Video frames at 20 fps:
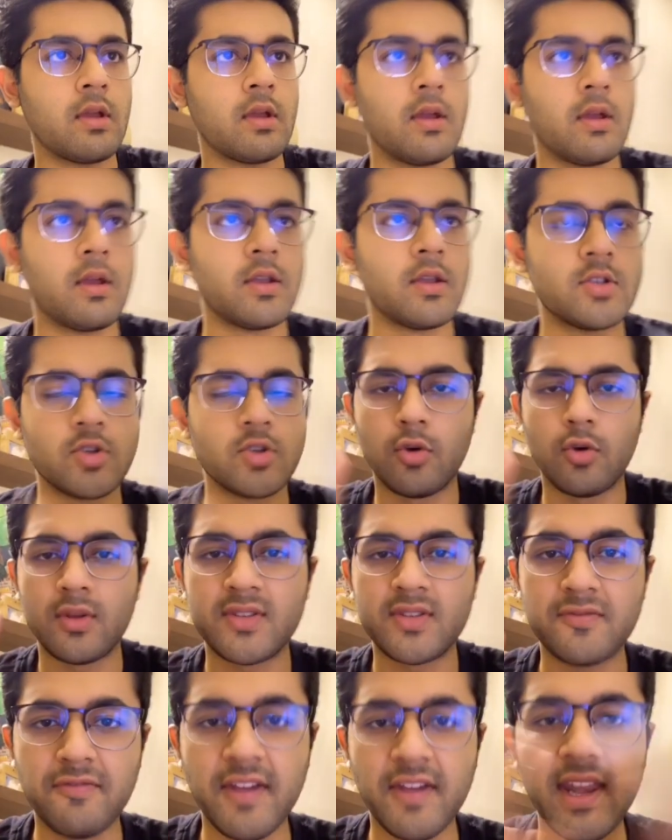So
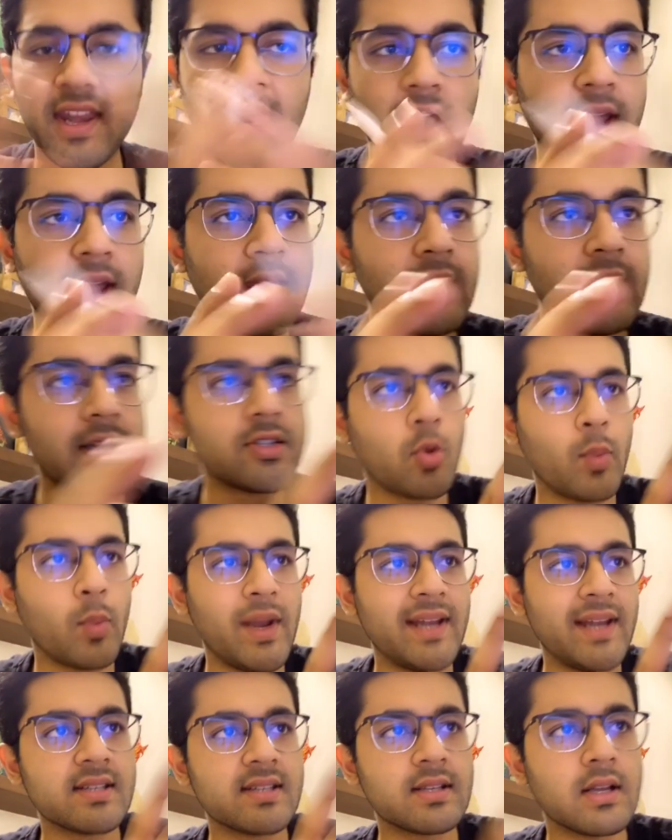it's very high yield, so
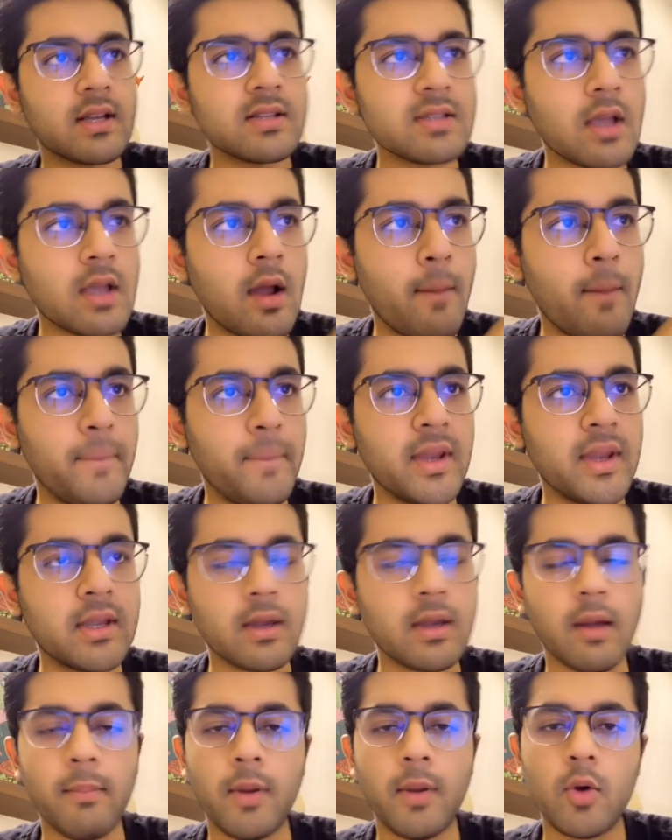we'll discuss a bit
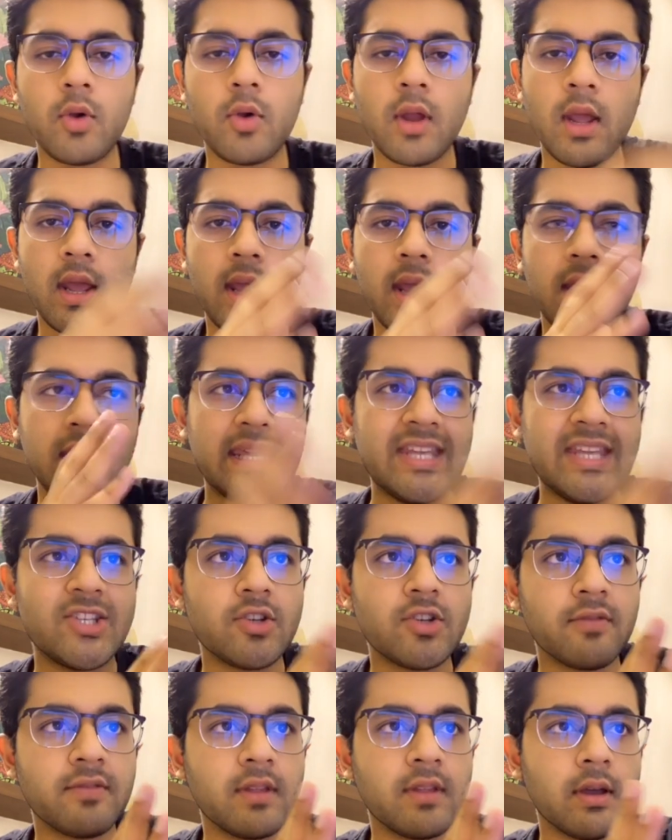about each
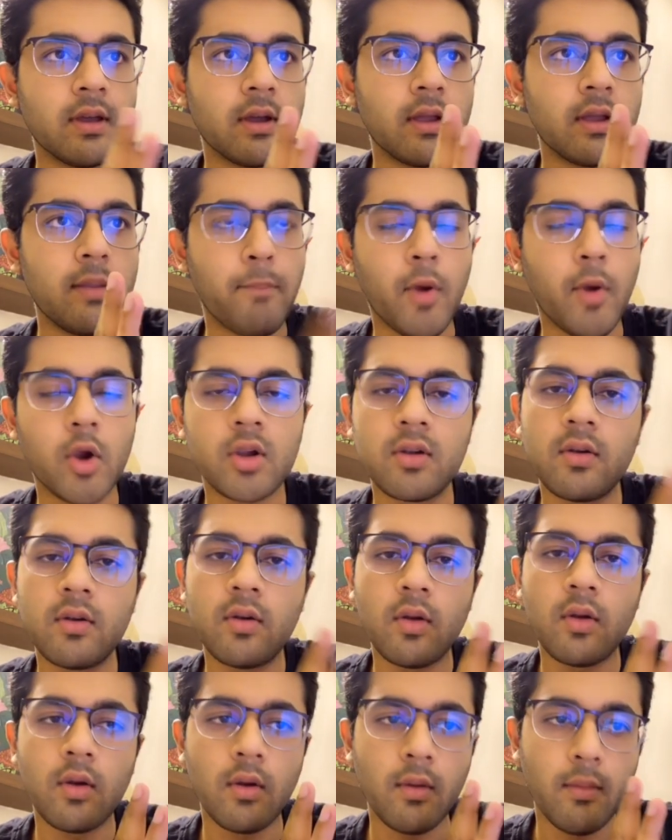of the important
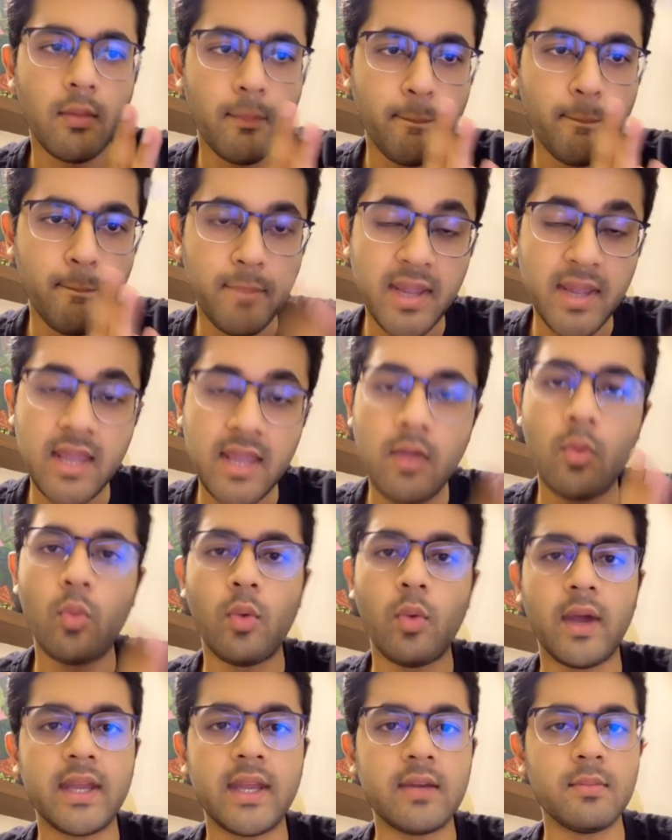B
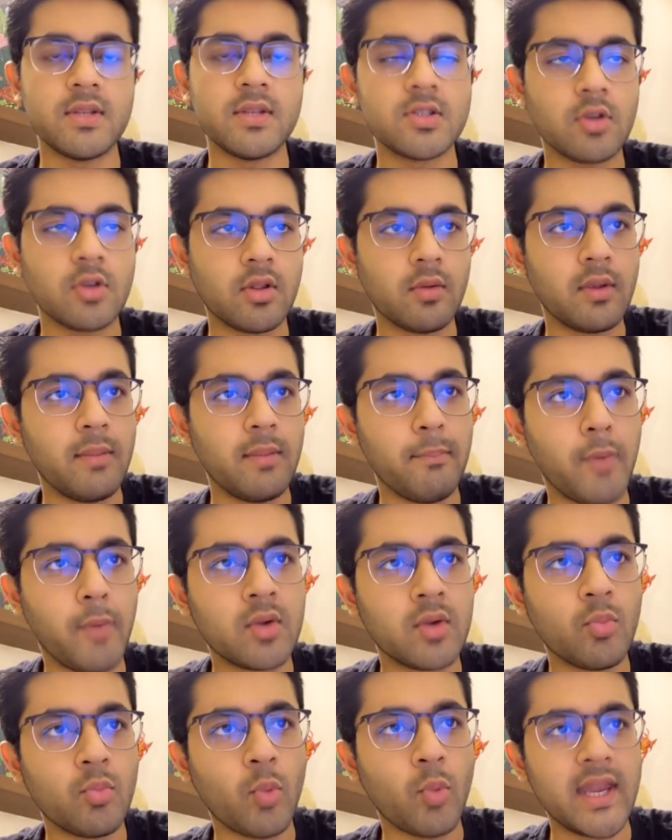vitamins or the
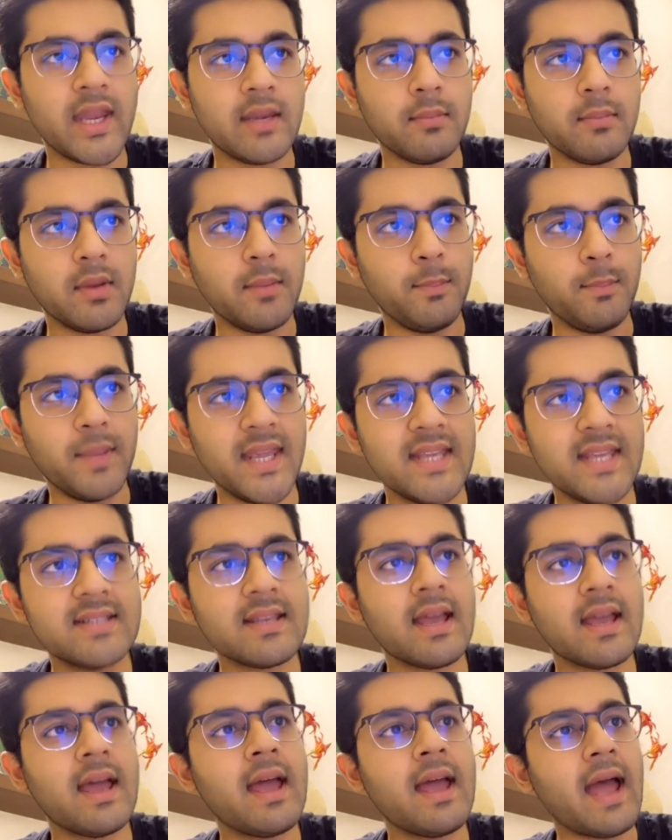important vitamin
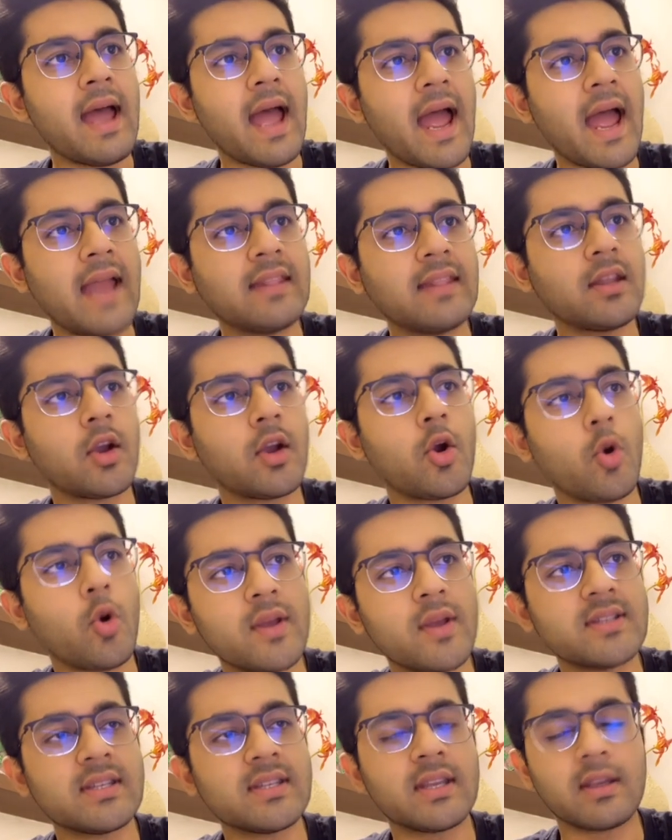Bs and the
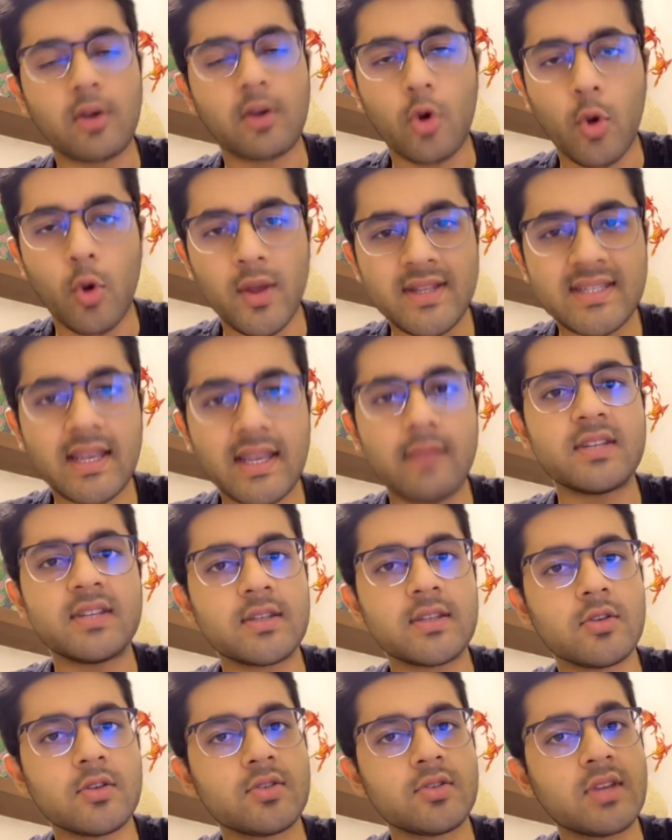coenzymes
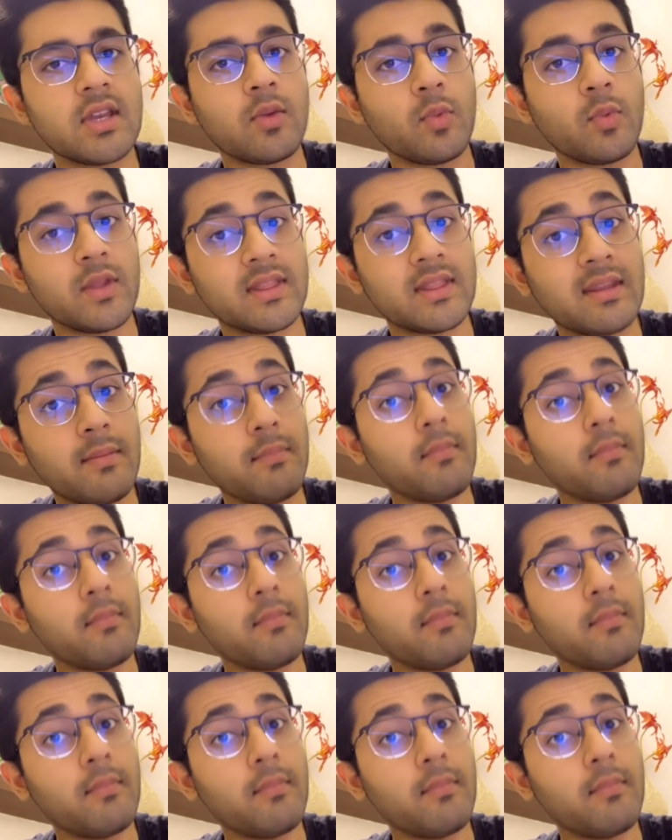associated with them.